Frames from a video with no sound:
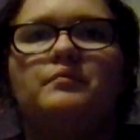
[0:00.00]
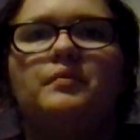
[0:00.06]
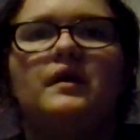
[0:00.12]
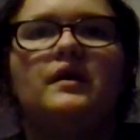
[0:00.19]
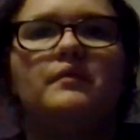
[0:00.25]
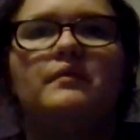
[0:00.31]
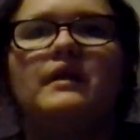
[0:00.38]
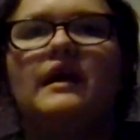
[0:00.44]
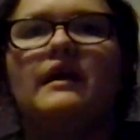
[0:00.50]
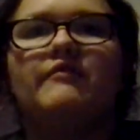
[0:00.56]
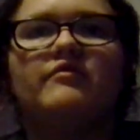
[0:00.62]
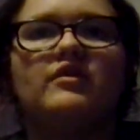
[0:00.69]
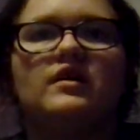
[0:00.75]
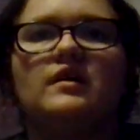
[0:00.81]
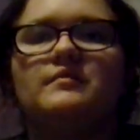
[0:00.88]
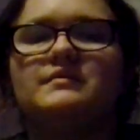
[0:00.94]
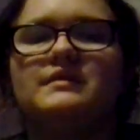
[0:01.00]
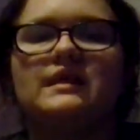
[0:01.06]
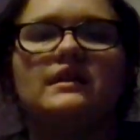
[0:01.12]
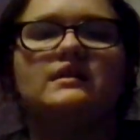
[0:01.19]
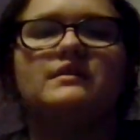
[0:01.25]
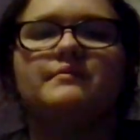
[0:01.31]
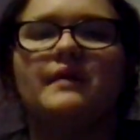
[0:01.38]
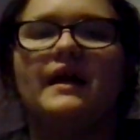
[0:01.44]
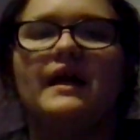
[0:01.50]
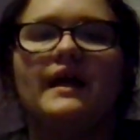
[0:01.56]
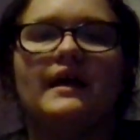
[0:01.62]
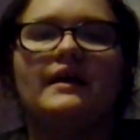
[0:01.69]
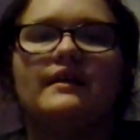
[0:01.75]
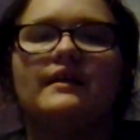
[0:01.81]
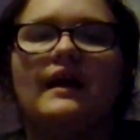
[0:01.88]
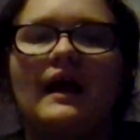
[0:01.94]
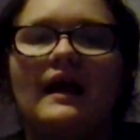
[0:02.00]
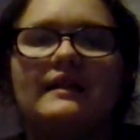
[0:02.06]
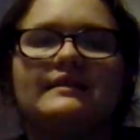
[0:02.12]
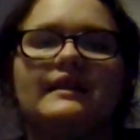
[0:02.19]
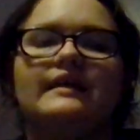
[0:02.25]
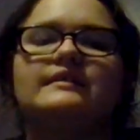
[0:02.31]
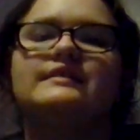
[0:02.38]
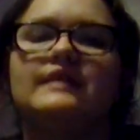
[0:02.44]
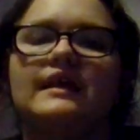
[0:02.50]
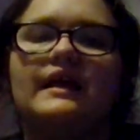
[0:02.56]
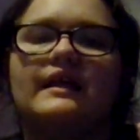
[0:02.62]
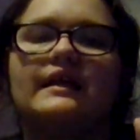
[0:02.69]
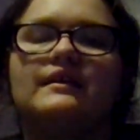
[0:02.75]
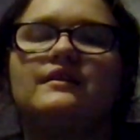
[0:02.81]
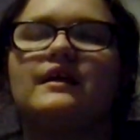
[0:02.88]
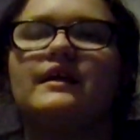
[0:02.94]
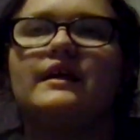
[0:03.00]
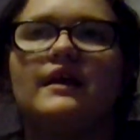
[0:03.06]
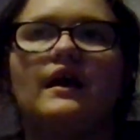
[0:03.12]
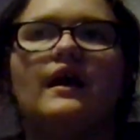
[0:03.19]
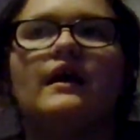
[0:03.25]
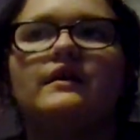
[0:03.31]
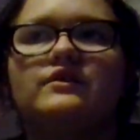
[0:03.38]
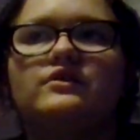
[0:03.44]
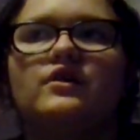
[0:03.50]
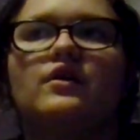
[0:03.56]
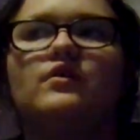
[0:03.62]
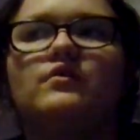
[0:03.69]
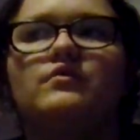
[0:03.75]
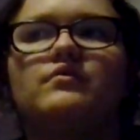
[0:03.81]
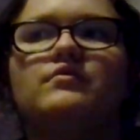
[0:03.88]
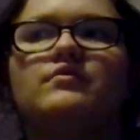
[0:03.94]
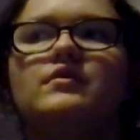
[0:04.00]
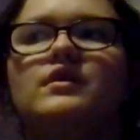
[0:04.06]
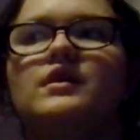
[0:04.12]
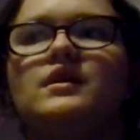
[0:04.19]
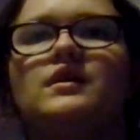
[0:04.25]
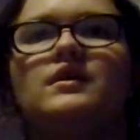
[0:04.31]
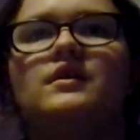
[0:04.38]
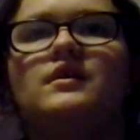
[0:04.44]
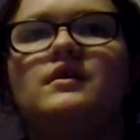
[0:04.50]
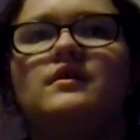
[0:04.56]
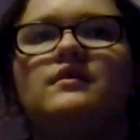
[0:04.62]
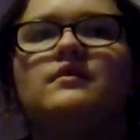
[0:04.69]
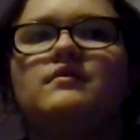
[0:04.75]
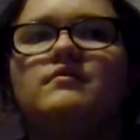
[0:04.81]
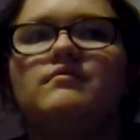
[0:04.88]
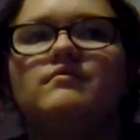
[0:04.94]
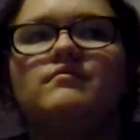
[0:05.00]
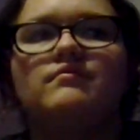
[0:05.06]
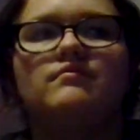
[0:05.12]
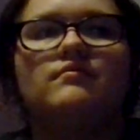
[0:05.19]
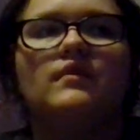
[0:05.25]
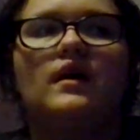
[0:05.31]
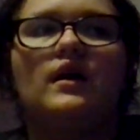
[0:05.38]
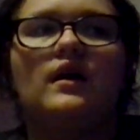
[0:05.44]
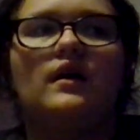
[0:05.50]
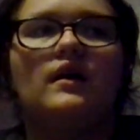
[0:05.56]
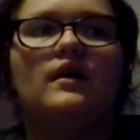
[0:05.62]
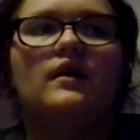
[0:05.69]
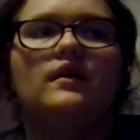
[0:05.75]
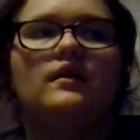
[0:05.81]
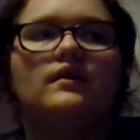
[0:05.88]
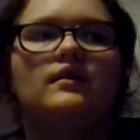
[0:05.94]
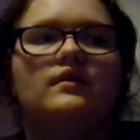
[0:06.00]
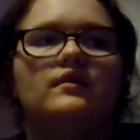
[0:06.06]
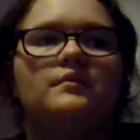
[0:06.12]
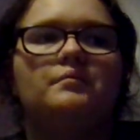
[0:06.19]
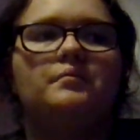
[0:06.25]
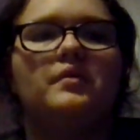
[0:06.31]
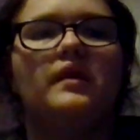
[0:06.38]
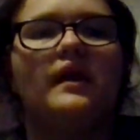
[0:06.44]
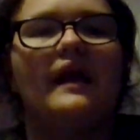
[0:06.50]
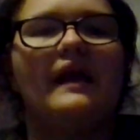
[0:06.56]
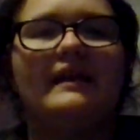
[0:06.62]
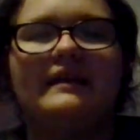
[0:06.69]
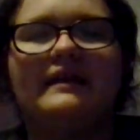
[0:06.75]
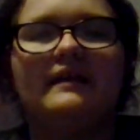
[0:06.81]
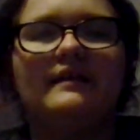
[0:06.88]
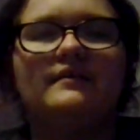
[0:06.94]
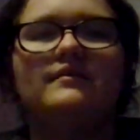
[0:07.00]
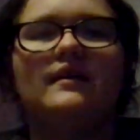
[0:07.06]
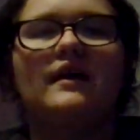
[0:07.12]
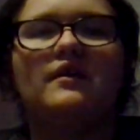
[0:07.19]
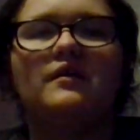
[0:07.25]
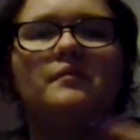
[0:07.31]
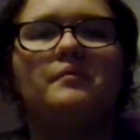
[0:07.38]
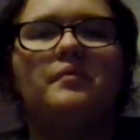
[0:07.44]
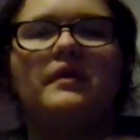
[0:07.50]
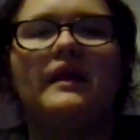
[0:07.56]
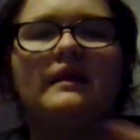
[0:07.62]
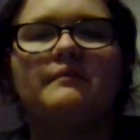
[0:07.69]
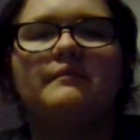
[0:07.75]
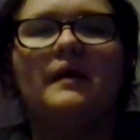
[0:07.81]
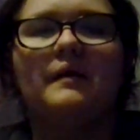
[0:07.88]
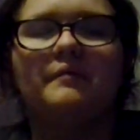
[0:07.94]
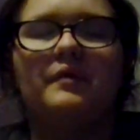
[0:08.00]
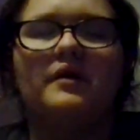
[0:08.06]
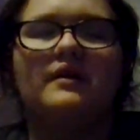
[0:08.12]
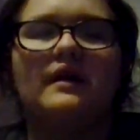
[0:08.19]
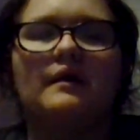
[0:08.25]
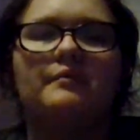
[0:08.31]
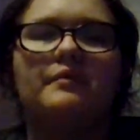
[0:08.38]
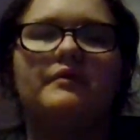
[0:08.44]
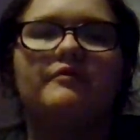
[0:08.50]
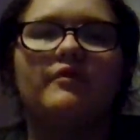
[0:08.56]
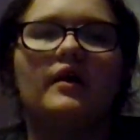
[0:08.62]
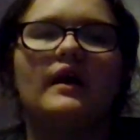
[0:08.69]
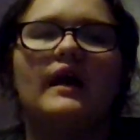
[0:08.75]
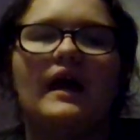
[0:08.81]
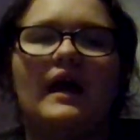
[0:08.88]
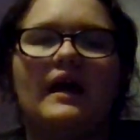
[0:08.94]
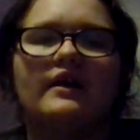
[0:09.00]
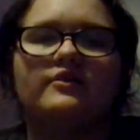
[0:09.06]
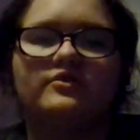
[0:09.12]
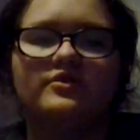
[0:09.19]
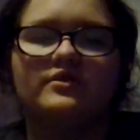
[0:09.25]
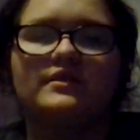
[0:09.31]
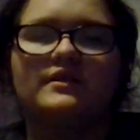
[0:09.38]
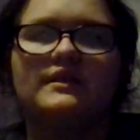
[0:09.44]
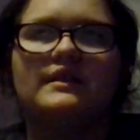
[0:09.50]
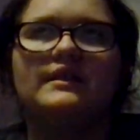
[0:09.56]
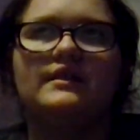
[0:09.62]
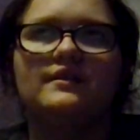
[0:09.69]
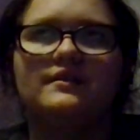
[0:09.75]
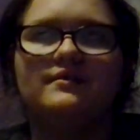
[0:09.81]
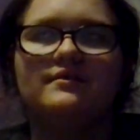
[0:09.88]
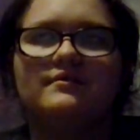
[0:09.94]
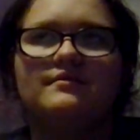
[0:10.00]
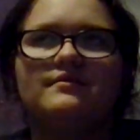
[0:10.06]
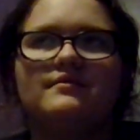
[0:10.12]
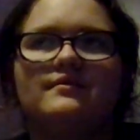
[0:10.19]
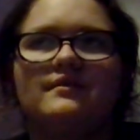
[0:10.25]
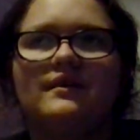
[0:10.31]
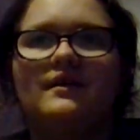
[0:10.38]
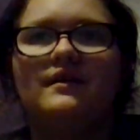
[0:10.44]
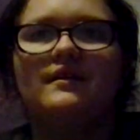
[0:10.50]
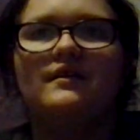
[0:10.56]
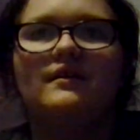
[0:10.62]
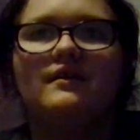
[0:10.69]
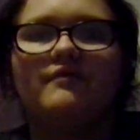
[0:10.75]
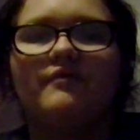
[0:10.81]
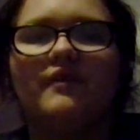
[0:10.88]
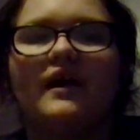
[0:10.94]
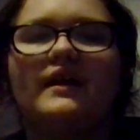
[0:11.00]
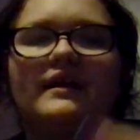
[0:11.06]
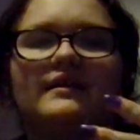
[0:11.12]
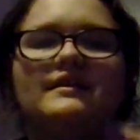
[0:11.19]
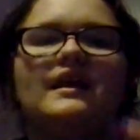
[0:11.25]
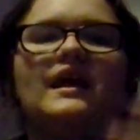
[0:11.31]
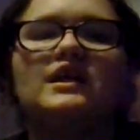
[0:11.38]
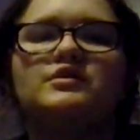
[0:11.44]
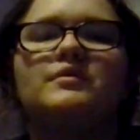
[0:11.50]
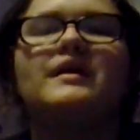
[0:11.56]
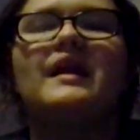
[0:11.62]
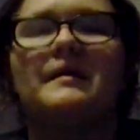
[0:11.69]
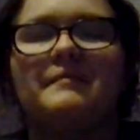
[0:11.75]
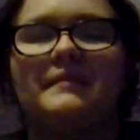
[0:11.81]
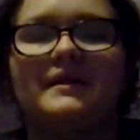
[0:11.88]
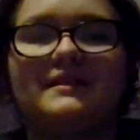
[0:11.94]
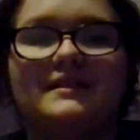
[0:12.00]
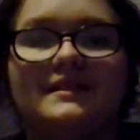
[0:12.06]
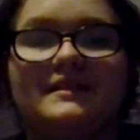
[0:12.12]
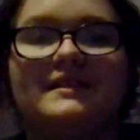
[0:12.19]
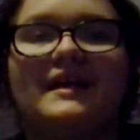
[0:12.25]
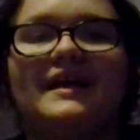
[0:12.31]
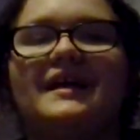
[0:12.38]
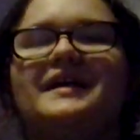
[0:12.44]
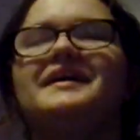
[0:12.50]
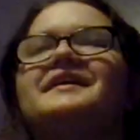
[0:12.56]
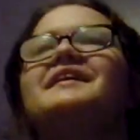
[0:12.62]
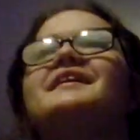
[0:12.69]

put whatever comes down to my head at that second. Like, I don't plan it. I don't plan my book out before I actually write it. That's what I meant to say.